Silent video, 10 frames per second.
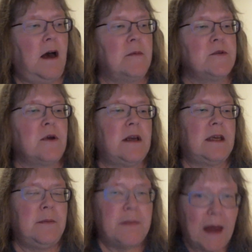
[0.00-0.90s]
So kind of
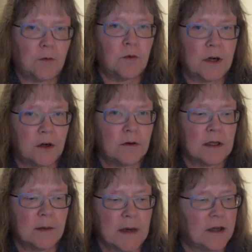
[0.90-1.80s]
keep that running around
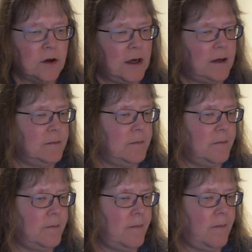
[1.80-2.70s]
the back of your head.
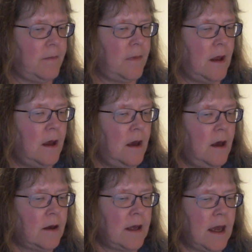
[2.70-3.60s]

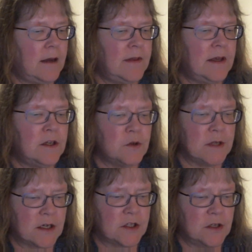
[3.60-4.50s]
Okay, the
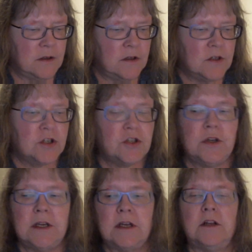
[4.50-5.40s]
introduction
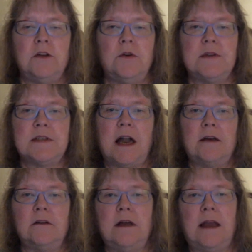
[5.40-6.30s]
should include the
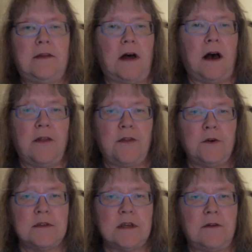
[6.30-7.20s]
title and the
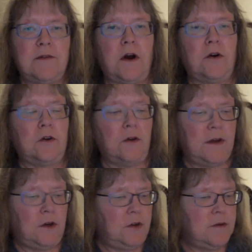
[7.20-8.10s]
authors of the article
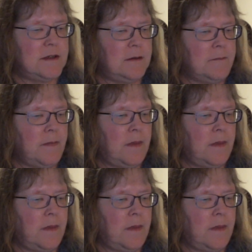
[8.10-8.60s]
that you're using,